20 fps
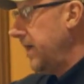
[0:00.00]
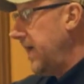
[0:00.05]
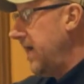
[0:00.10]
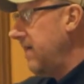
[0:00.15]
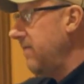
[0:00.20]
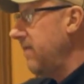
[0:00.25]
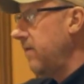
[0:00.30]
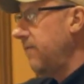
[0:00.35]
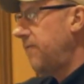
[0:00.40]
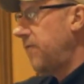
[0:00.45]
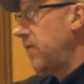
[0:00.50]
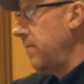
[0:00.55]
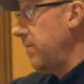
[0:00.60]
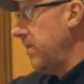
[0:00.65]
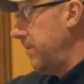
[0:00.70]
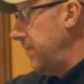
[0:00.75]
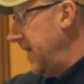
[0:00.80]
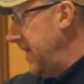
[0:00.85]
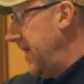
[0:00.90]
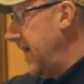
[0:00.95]
even from the
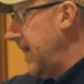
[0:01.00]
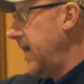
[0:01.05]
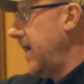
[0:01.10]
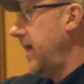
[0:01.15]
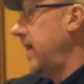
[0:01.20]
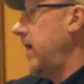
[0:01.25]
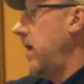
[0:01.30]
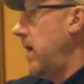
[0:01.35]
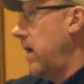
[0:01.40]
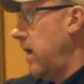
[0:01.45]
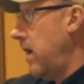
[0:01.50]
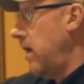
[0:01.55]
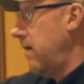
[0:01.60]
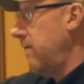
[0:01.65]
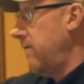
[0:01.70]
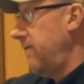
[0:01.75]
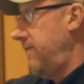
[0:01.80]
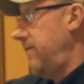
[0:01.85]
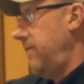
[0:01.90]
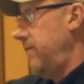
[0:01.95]
beginning
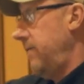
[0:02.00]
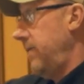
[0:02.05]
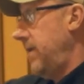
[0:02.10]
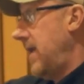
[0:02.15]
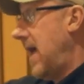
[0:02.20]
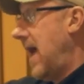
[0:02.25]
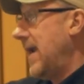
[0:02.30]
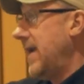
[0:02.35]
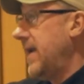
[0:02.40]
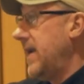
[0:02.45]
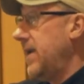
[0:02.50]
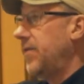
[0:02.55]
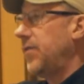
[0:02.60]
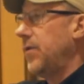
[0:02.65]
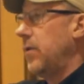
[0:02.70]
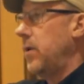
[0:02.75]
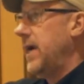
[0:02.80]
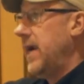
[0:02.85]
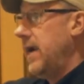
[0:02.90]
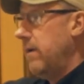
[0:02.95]
of
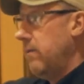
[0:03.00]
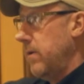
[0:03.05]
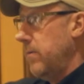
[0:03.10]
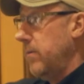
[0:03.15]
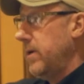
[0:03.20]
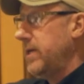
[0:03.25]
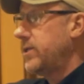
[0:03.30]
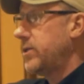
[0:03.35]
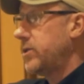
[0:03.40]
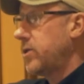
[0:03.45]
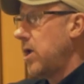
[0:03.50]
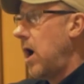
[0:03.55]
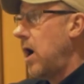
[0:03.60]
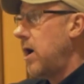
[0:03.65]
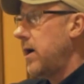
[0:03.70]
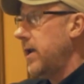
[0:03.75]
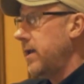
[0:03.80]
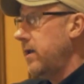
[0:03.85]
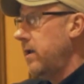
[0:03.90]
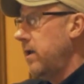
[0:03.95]
'93 when we
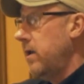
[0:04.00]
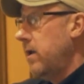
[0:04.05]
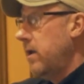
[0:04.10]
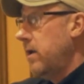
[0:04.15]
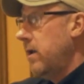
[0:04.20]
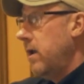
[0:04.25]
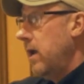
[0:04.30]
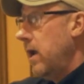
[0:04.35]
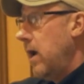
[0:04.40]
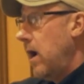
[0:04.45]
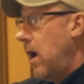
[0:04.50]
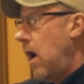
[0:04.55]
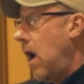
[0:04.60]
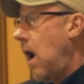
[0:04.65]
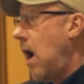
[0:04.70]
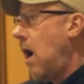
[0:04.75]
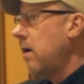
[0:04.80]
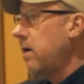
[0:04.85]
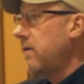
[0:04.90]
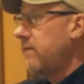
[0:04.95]
started,
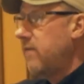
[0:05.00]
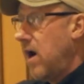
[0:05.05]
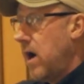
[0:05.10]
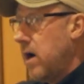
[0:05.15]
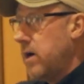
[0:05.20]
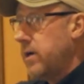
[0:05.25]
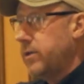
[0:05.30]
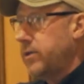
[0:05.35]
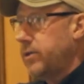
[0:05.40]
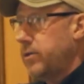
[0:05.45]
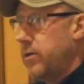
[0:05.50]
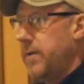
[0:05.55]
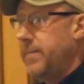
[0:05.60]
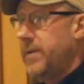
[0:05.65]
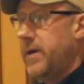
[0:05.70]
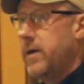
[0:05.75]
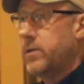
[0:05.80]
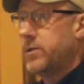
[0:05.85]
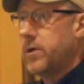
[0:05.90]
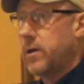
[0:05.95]
all of our
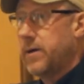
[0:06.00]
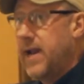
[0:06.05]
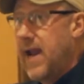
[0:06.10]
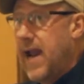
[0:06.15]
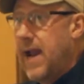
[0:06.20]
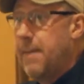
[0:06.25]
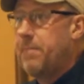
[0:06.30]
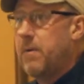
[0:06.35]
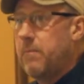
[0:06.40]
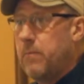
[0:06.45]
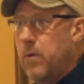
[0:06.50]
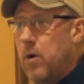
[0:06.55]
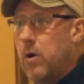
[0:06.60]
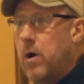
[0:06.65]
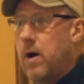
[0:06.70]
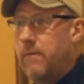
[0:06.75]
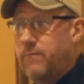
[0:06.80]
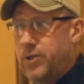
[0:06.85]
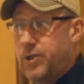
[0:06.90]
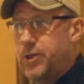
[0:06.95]
distributors are capable
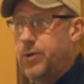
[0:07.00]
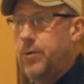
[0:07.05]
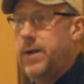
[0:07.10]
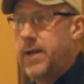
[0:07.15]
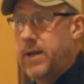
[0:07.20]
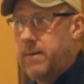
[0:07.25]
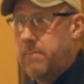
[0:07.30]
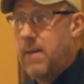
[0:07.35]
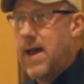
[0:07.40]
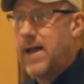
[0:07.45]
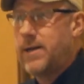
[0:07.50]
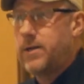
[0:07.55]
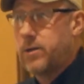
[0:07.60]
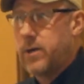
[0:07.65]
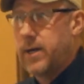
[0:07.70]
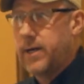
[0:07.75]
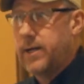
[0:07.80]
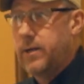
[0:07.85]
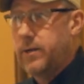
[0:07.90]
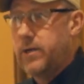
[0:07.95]
of shooting
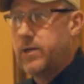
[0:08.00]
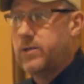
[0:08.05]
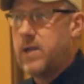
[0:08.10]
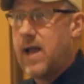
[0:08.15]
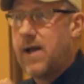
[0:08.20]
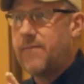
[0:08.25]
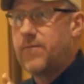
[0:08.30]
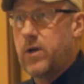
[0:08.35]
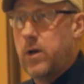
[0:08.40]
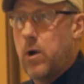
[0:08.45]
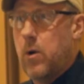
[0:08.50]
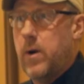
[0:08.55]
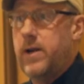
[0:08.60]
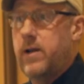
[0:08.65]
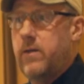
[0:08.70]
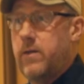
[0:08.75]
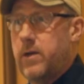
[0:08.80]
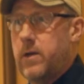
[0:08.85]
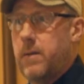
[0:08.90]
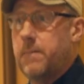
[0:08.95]
metric. You just have to go
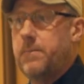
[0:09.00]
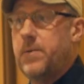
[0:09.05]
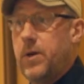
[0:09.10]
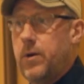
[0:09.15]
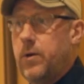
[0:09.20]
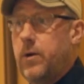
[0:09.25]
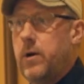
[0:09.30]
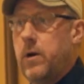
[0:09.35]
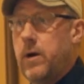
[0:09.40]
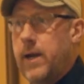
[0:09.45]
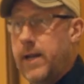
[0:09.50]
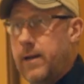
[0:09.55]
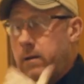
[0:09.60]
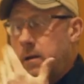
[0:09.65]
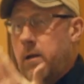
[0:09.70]
into the computer and